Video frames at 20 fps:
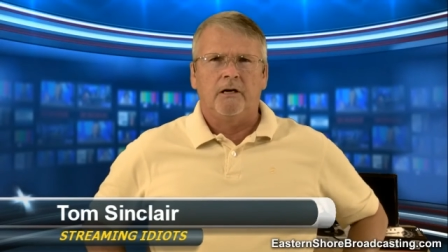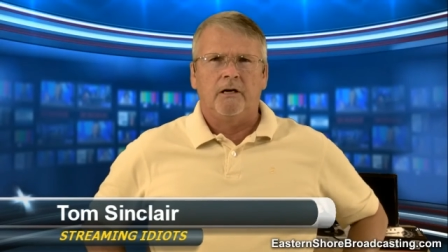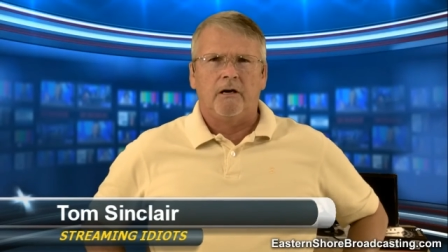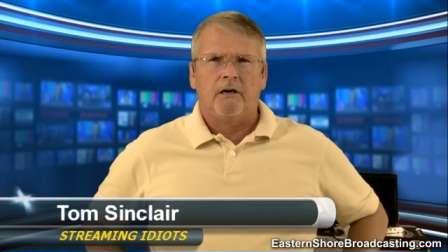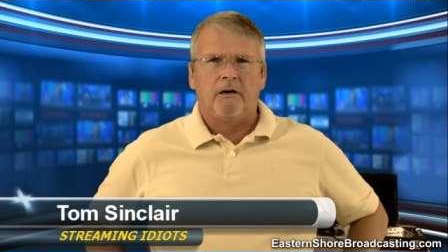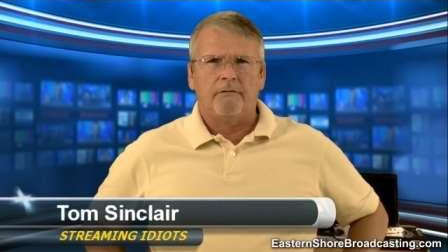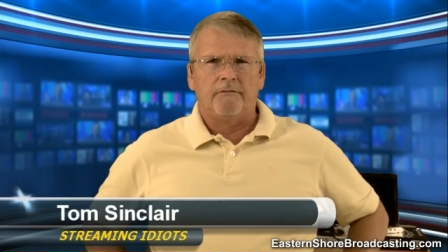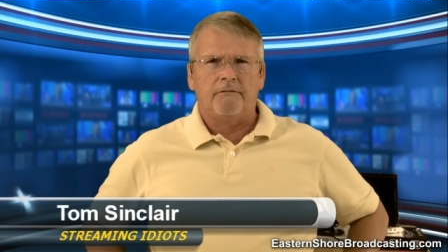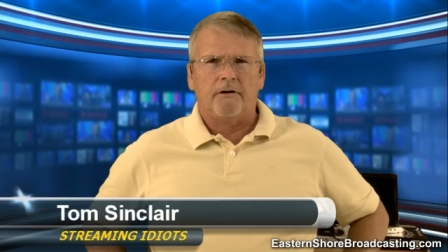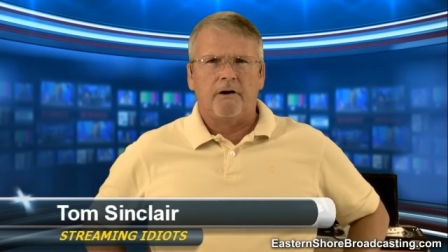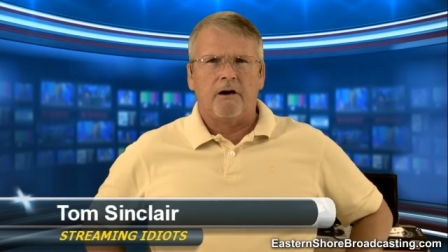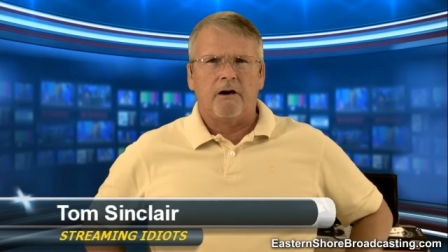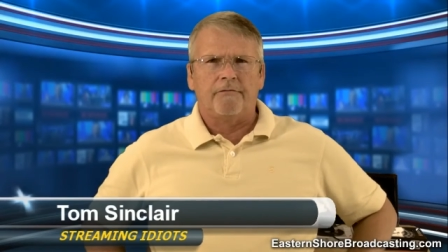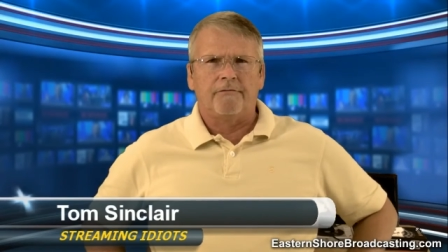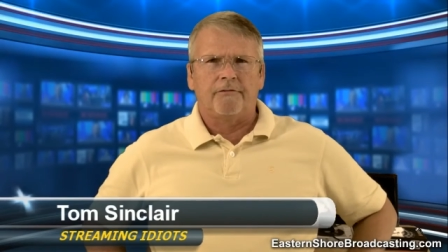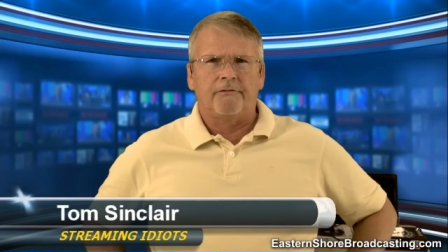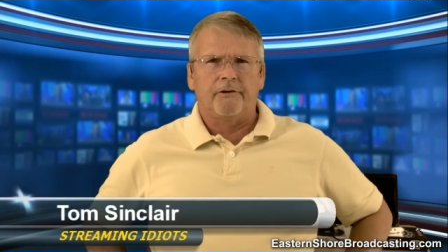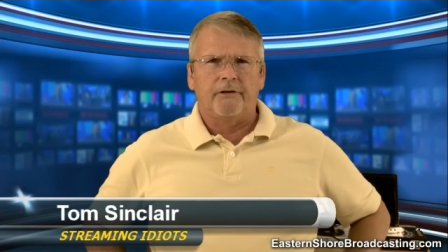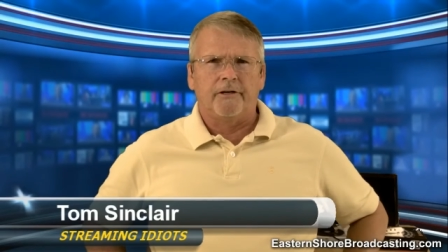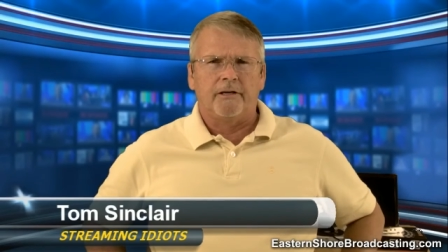of
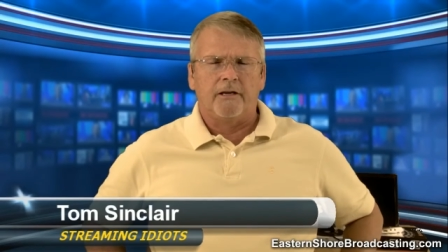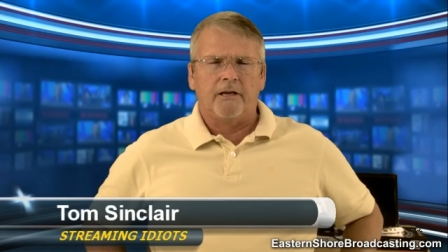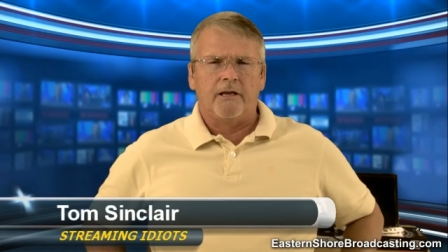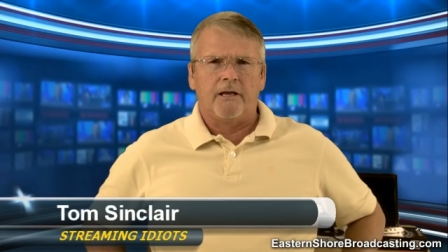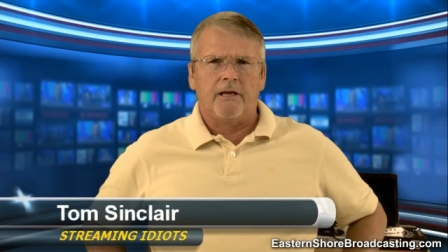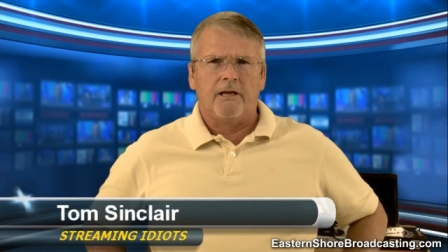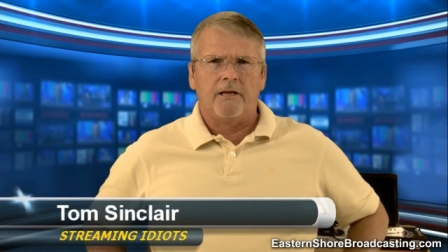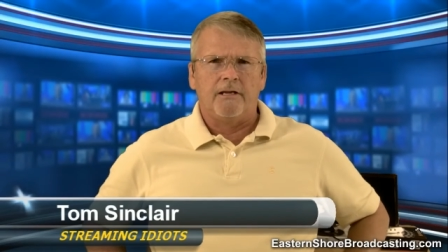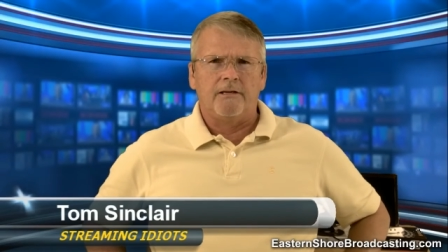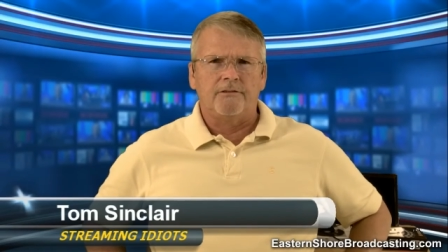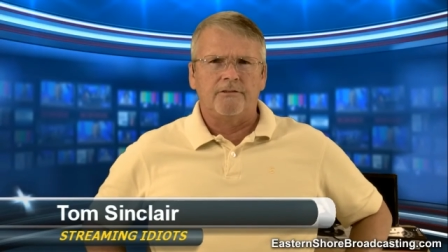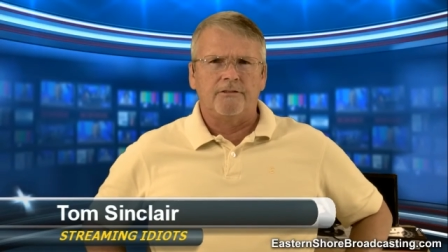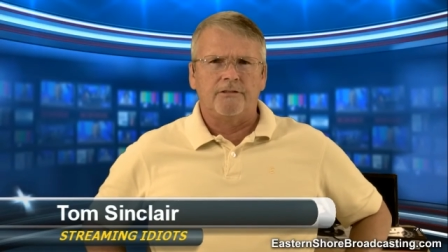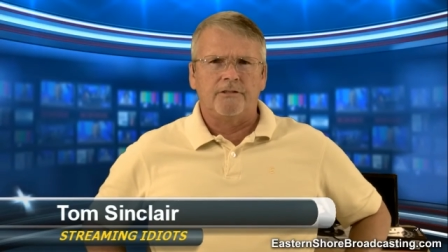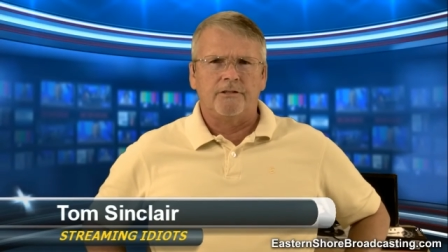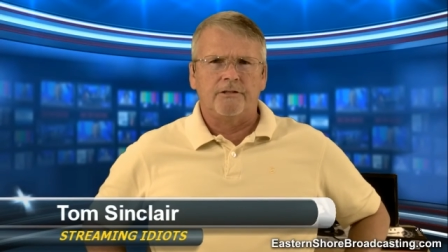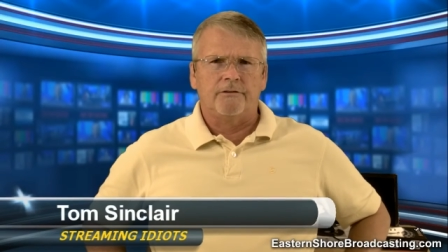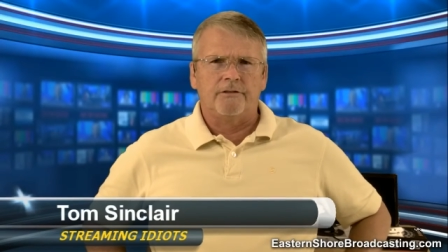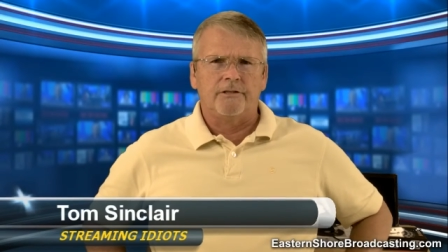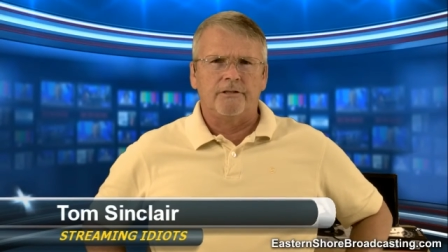offering a
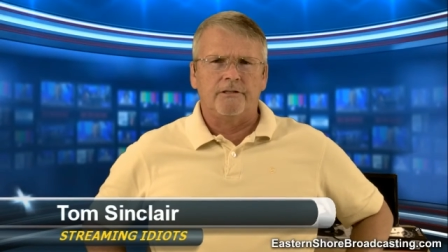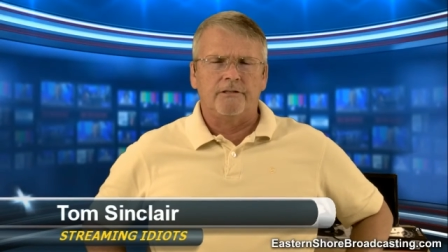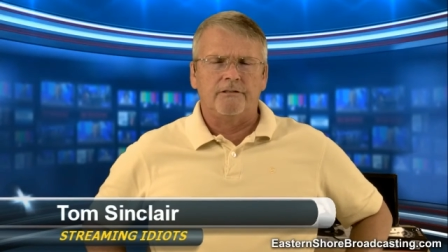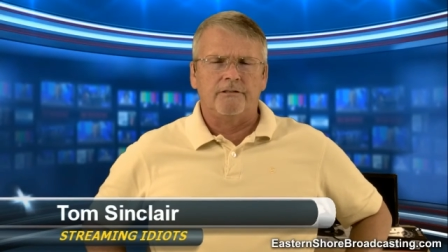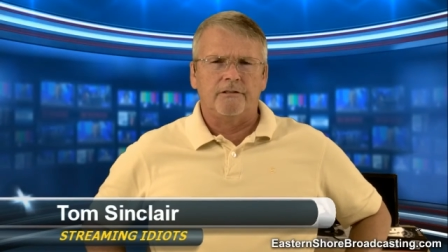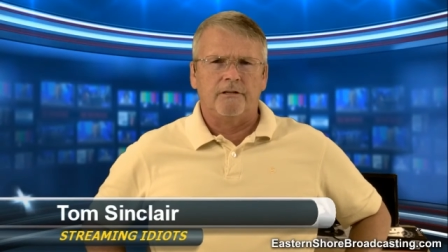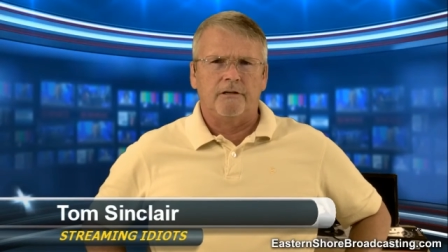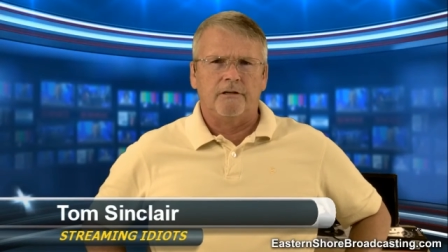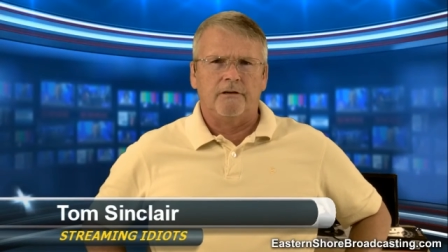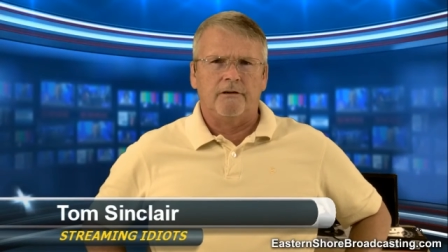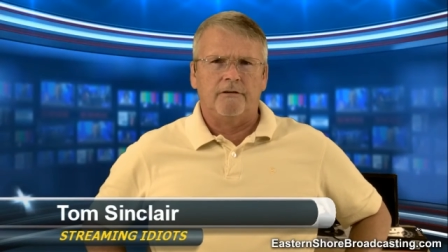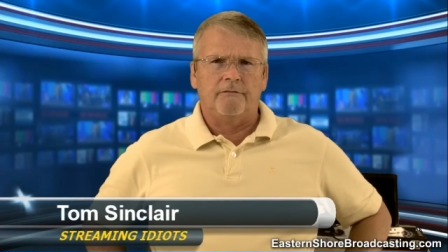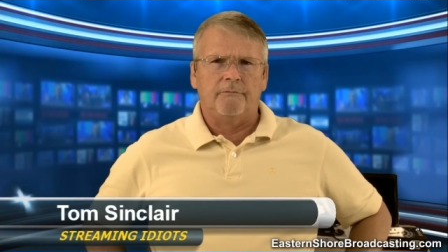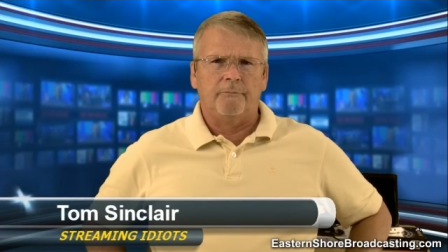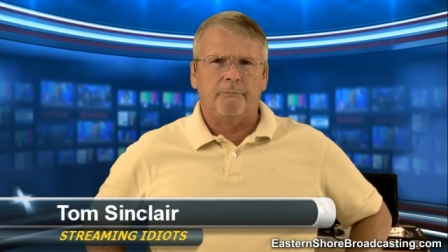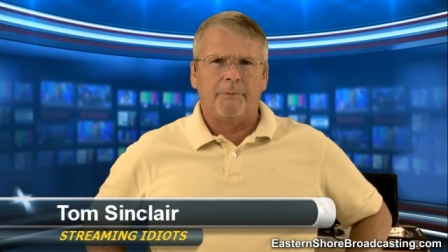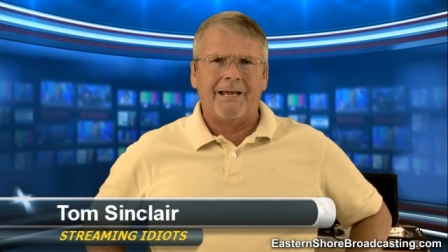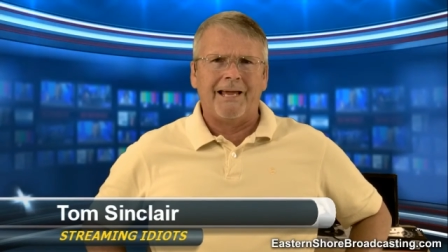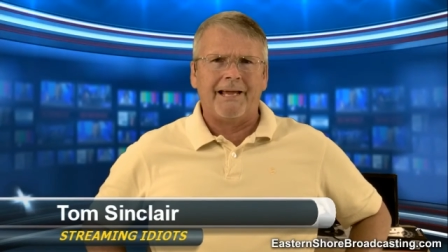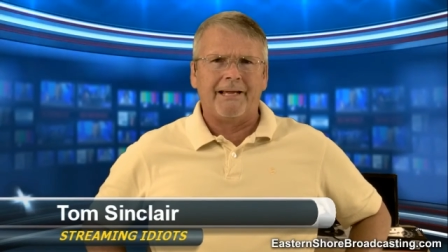series of
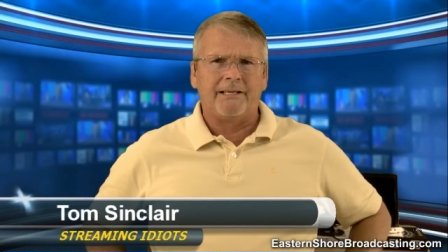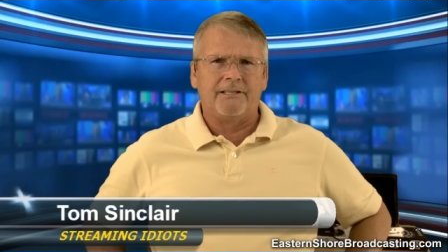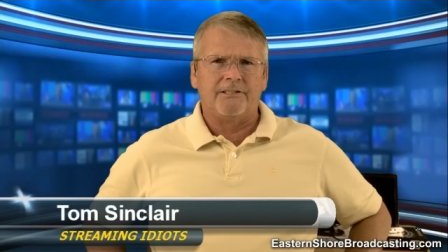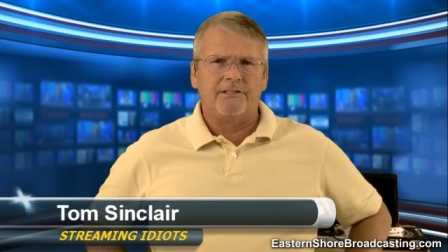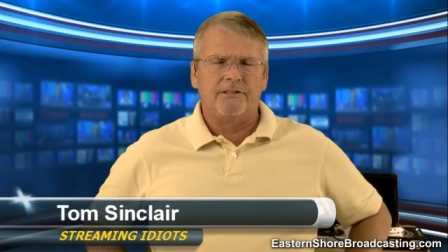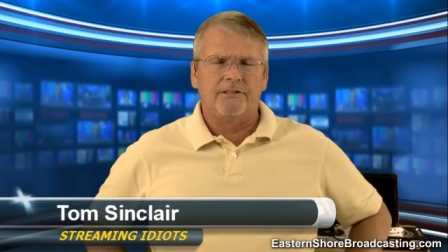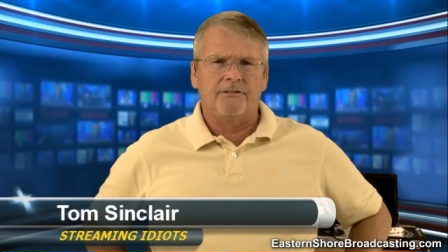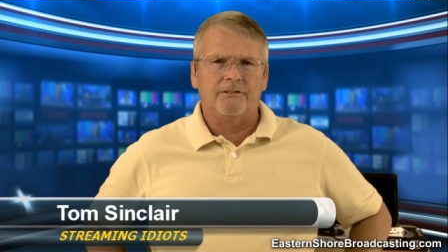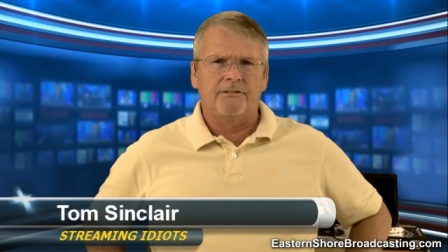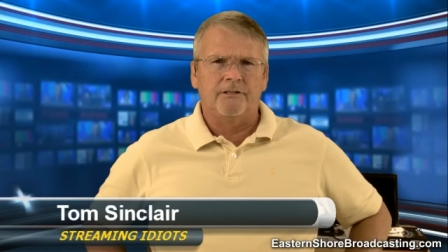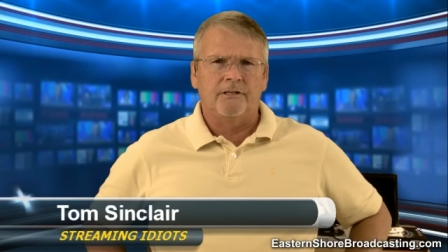packages